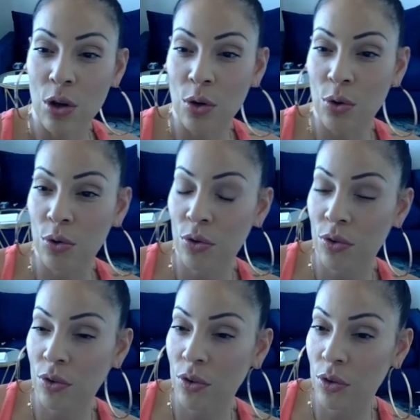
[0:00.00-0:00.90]
those
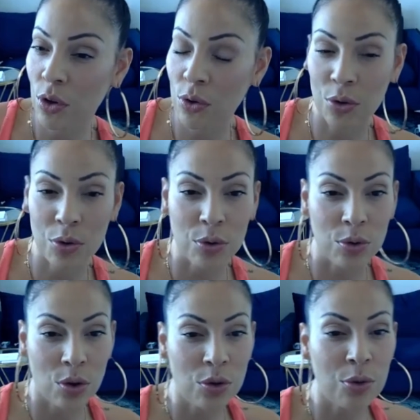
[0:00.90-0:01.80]

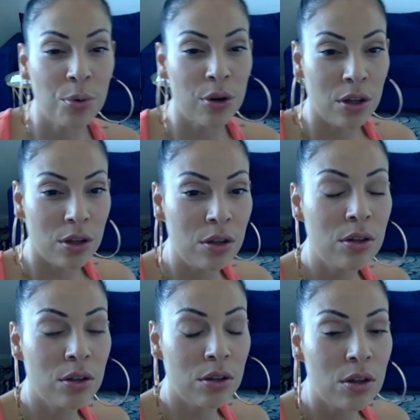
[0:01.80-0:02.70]
are
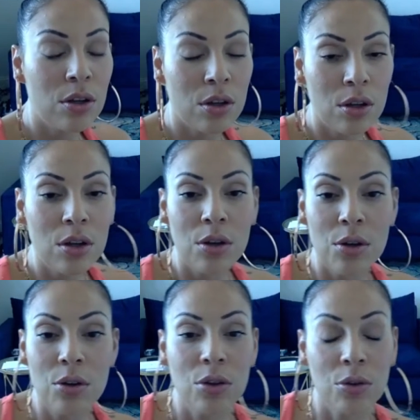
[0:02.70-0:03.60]
pretty
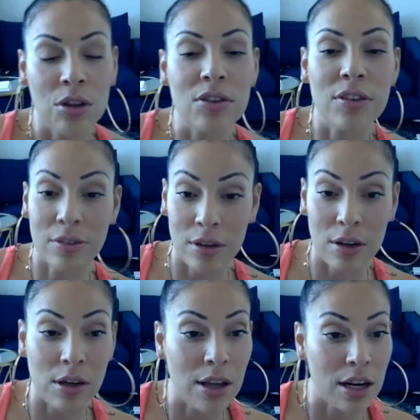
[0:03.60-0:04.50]

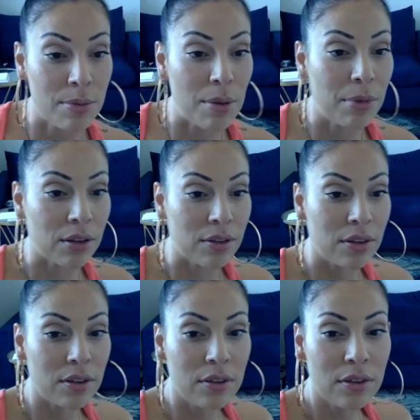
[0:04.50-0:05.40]
consistent in a lot of my
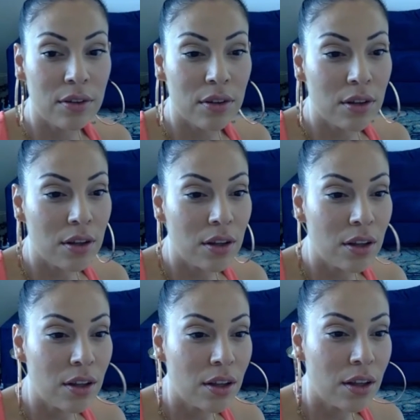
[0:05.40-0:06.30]
mixes.
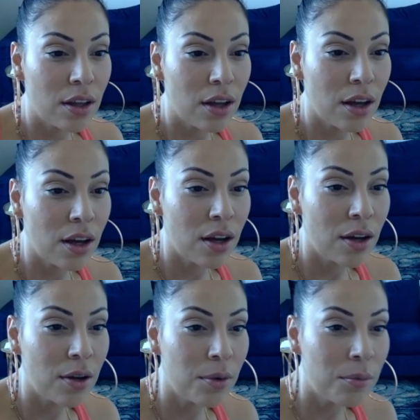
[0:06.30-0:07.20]
What
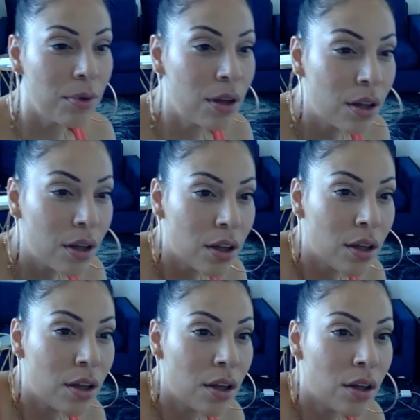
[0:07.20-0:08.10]
are
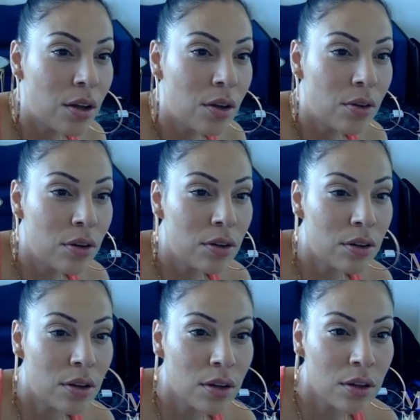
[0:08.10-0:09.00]

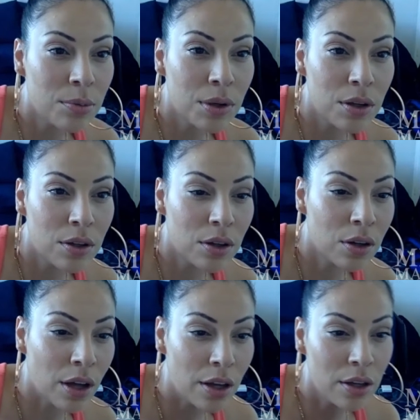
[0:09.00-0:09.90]
we talking about?
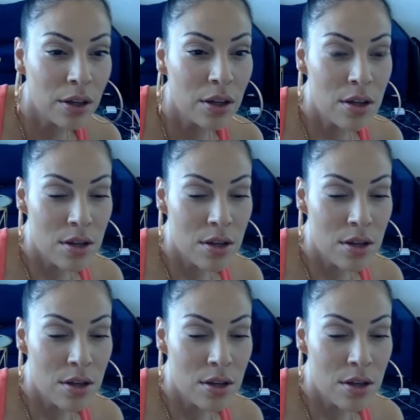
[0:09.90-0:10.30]
Okay.